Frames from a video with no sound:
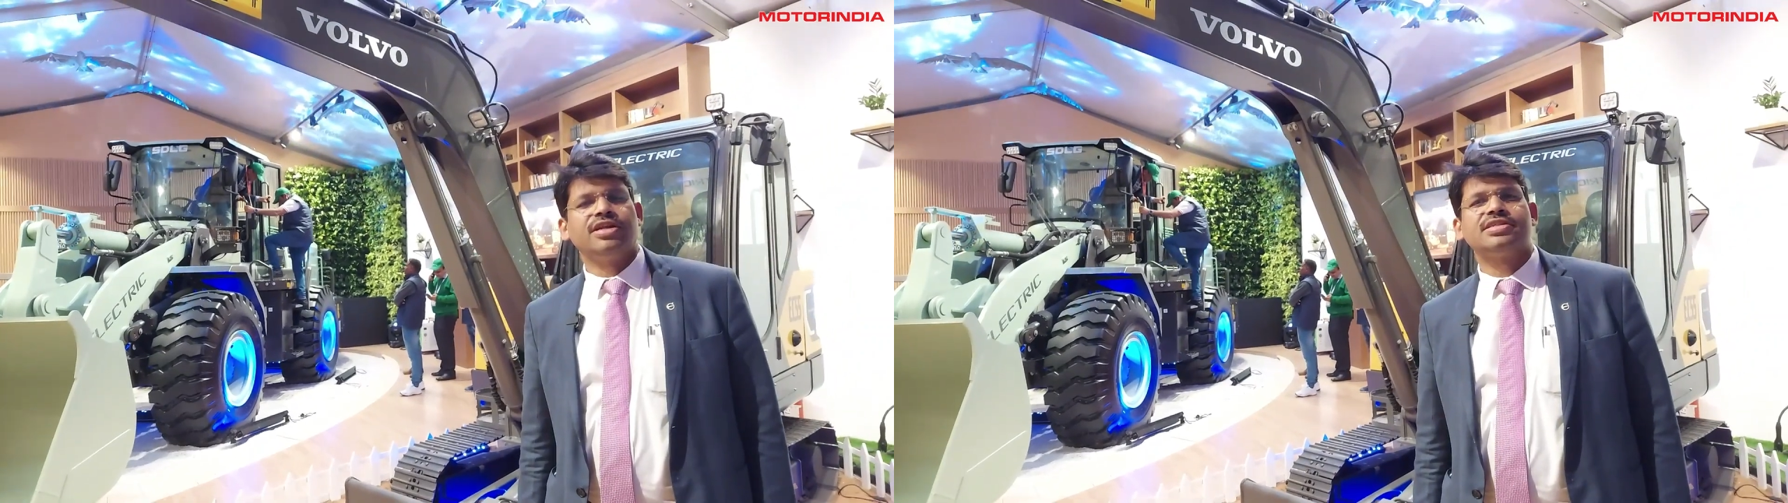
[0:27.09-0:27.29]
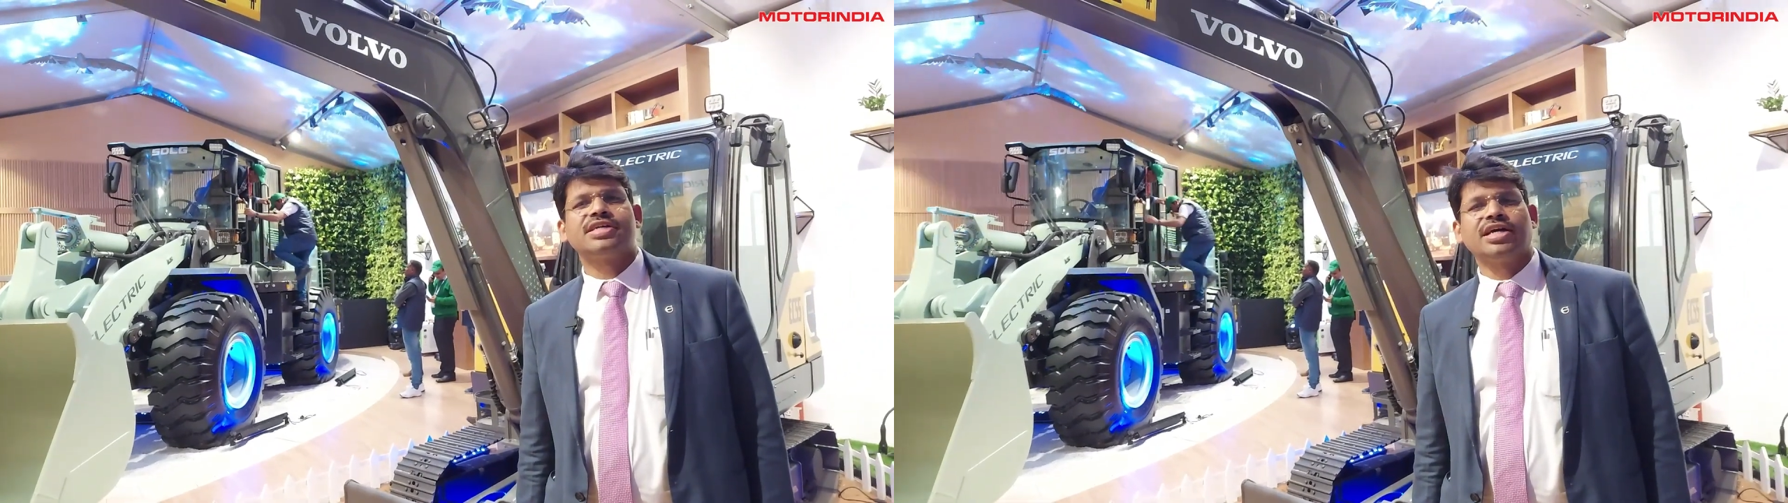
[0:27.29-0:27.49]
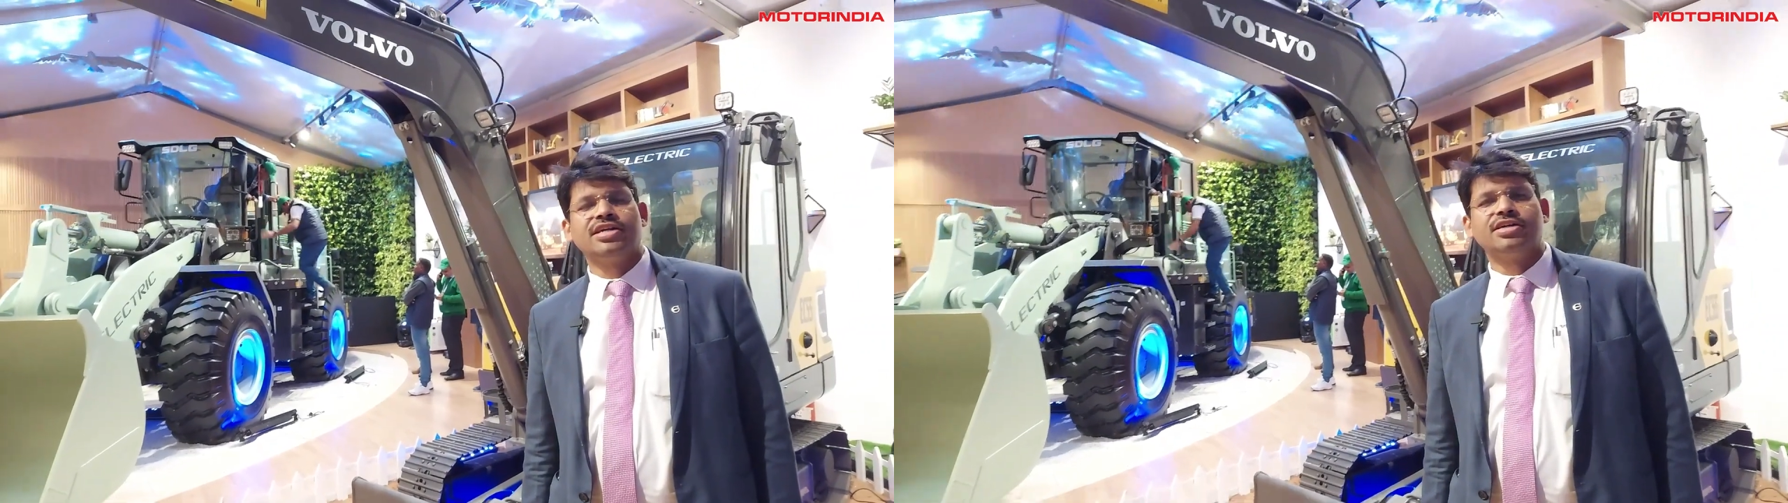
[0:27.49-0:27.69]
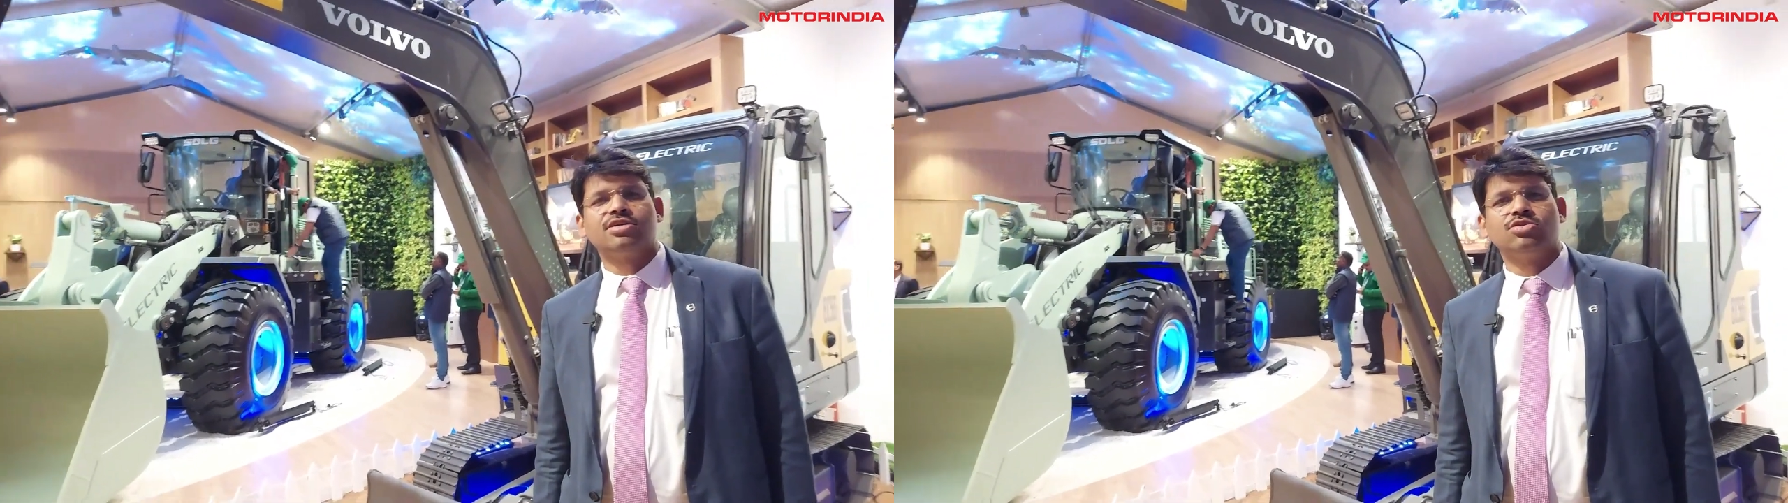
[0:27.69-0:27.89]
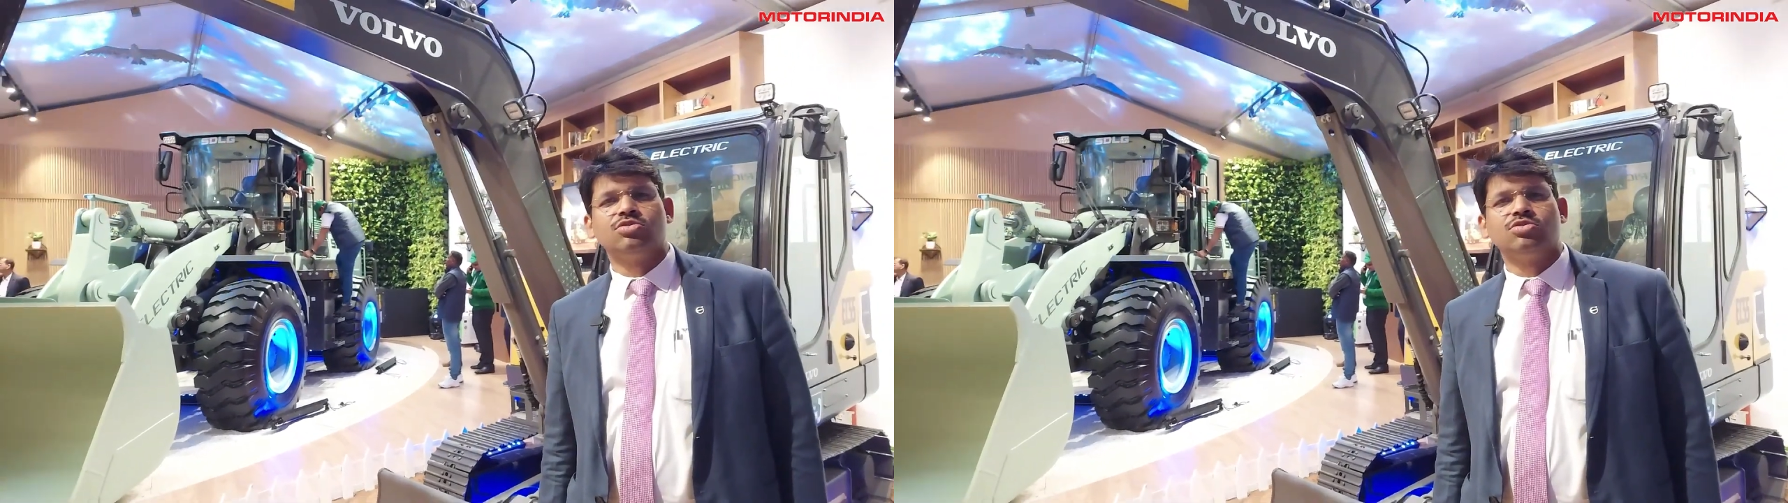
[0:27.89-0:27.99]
we decided